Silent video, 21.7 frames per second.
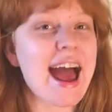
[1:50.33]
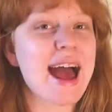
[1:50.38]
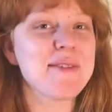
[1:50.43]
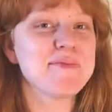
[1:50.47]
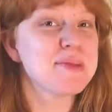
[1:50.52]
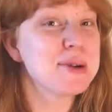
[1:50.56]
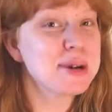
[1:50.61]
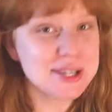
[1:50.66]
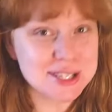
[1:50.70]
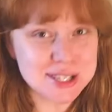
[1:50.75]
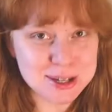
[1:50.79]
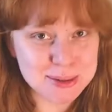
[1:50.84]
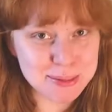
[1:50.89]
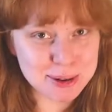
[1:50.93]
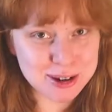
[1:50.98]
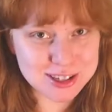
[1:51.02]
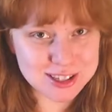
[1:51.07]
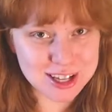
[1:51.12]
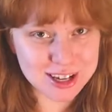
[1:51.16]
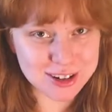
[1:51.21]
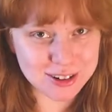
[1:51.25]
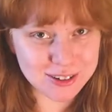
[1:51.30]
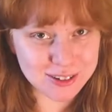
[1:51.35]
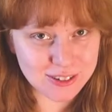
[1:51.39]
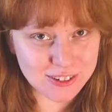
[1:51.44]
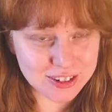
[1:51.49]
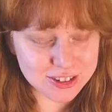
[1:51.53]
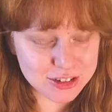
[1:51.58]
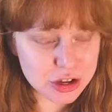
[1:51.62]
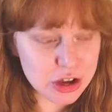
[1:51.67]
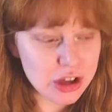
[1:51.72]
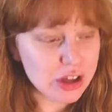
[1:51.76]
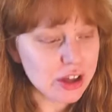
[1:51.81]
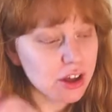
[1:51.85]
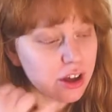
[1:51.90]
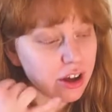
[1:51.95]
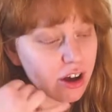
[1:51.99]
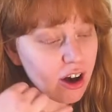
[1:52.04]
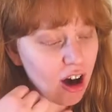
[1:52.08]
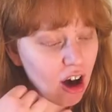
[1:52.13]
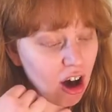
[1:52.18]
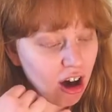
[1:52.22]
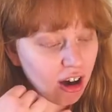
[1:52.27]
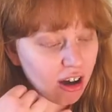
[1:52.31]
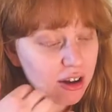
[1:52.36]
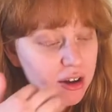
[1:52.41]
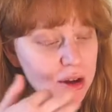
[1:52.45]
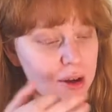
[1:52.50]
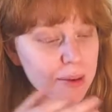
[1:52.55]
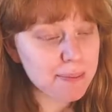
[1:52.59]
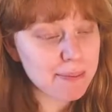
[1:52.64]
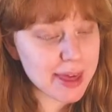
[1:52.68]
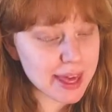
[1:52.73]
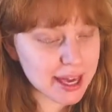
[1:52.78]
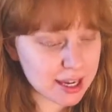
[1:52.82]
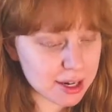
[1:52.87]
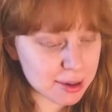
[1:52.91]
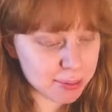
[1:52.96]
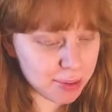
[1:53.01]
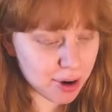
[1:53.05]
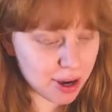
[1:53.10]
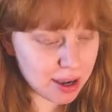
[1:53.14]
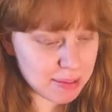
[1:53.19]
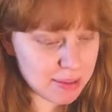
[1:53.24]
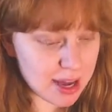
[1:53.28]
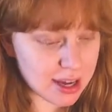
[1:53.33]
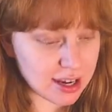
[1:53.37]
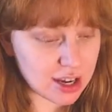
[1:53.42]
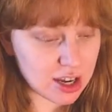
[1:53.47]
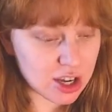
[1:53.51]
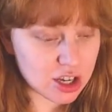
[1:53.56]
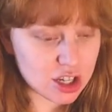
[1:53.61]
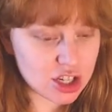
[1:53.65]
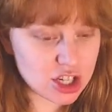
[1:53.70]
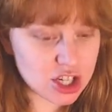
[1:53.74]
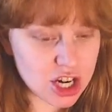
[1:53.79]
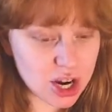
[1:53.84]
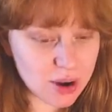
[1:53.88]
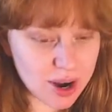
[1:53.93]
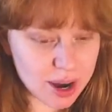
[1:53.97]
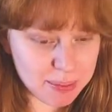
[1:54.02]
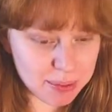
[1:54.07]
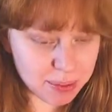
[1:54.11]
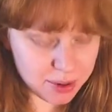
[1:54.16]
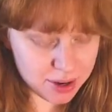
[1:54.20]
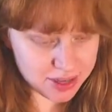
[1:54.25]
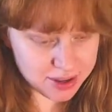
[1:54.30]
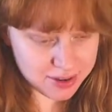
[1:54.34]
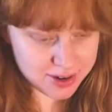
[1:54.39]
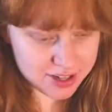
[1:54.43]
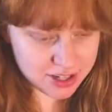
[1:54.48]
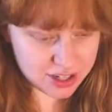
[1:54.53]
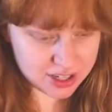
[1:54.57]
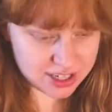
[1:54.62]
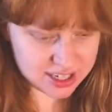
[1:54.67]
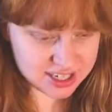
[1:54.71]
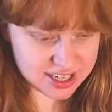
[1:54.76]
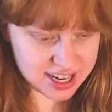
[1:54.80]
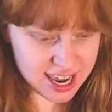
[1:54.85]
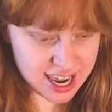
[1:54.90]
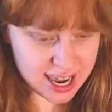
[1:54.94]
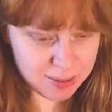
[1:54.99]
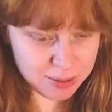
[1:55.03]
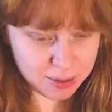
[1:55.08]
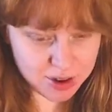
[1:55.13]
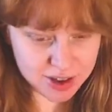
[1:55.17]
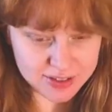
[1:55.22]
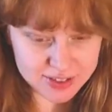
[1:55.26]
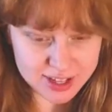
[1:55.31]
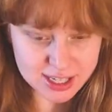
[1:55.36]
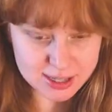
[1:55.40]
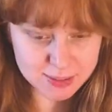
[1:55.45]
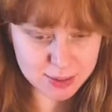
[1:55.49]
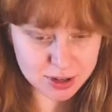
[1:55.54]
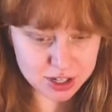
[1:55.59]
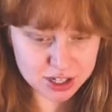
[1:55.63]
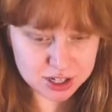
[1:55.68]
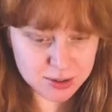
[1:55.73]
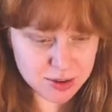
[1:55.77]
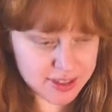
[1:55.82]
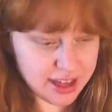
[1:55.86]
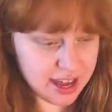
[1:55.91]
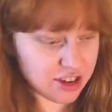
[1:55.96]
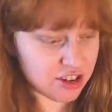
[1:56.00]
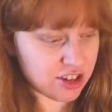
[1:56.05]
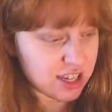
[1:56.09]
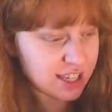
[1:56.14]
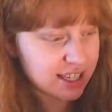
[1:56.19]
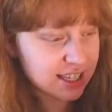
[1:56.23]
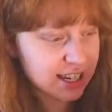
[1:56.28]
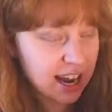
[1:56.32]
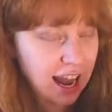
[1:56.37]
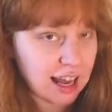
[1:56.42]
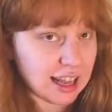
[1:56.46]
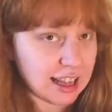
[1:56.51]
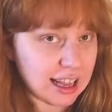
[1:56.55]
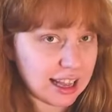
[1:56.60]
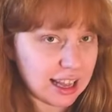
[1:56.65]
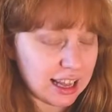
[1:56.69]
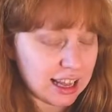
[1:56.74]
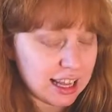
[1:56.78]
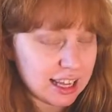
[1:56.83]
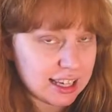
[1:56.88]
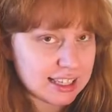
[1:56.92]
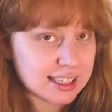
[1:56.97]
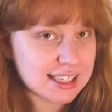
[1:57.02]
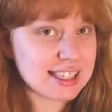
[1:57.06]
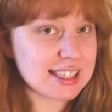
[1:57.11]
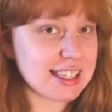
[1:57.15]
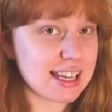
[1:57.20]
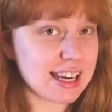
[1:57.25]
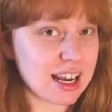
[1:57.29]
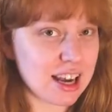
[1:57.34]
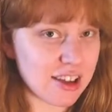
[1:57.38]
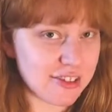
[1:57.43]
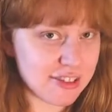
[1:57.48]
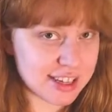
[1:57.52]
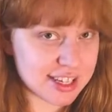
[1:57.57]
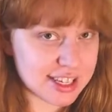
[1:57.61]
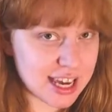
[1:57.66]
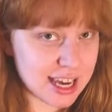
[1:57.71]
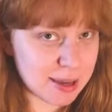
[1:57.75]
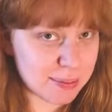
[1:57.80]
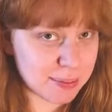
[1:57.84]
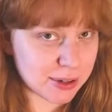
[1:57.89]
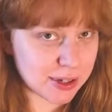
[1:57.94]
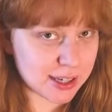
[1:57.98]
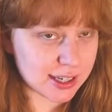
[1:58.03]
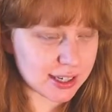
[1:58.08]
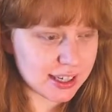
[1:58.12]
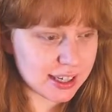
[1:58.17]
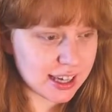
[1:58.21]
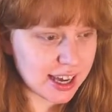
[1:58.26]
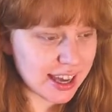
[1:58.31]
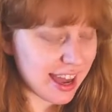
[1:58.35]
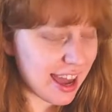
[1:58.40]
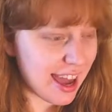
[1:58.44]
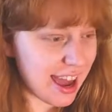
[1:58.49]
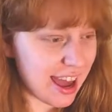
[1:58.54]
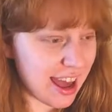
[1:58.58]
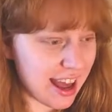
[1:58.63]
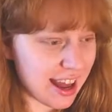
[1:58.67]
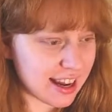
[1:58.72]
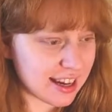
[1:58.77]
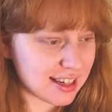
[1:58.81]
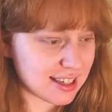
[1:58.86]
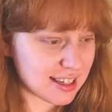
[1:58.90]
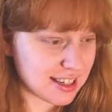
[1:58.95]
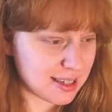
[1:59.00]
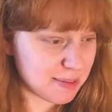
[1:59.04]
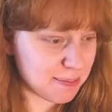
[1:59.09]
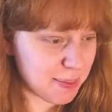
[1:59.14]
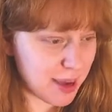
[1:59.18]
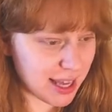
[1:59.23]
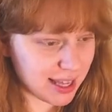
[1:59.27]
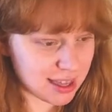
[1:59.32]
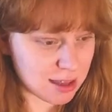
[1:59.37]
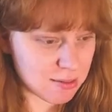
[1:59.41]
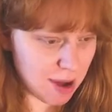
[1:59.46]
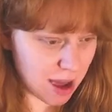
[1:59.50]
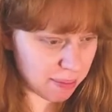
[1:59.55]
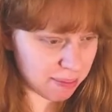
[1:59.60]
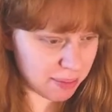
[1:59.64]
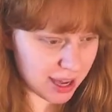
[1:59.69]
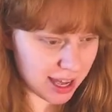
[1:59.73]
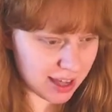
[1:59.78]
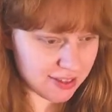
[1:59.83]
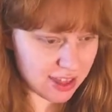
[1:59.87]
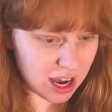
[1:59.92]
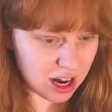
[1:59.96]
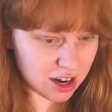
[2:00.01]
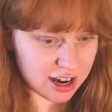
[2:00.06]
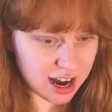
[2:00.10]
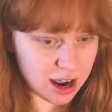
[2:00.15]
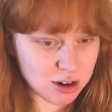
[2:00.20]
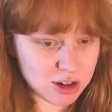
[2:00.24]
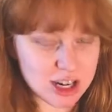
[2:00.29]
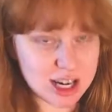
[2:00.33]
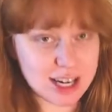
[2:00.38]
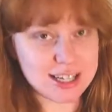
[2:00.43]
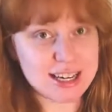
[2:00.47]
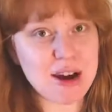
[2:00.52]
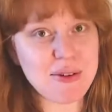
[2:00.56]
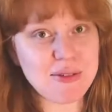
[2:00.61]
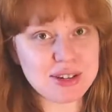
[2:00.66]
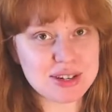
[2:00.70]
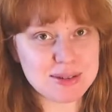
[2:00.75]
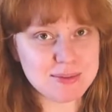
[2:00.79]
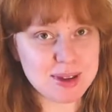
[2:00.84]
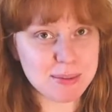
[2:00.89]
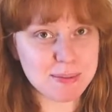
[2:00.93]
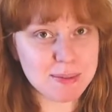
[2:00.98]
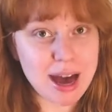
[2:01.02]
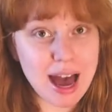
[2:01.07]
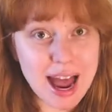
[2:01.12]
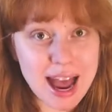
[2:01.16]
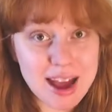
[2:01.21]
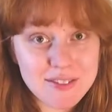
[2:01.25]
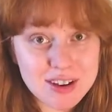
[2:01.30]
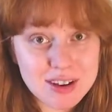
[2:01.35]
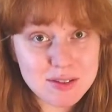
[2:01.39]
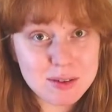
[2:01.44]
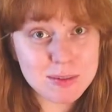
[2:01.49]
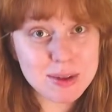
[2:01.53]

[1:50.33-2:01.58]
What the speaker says: put some books on hold, call, make an appointment, show up where there was just a table, and these books were then just sitting on the table, and pick them up, and they are now checked out to me. But I haven't even